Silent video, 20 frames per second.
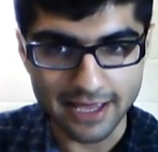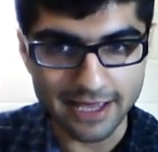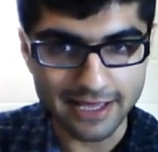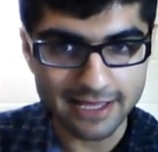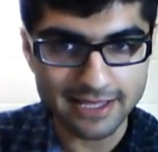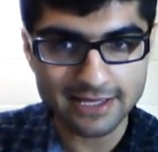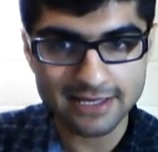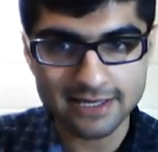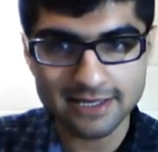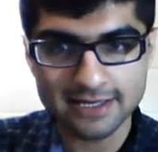
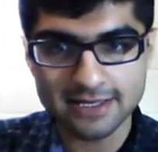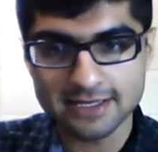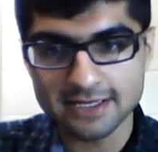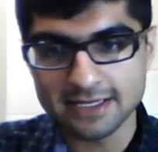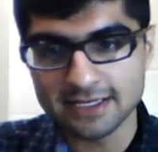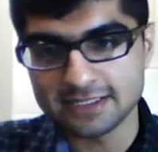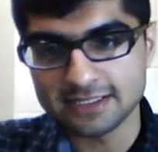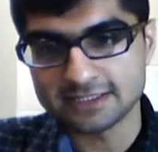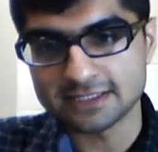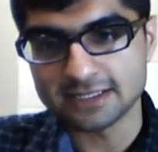
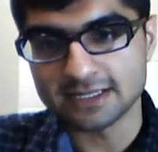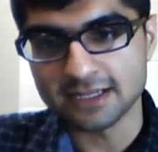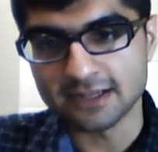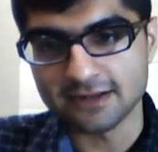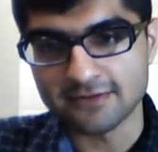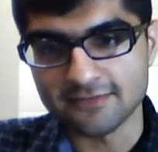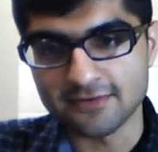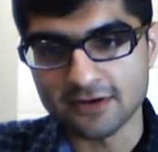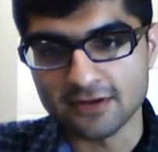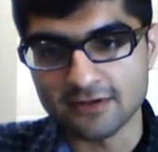It's gonna
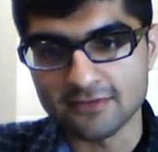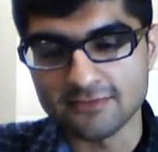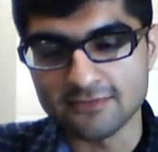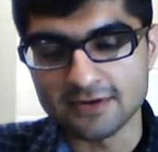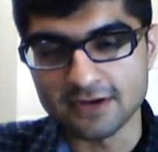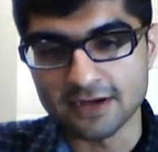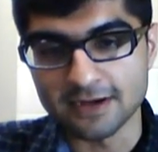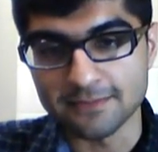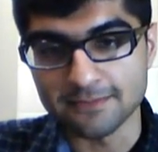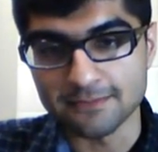
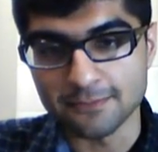involve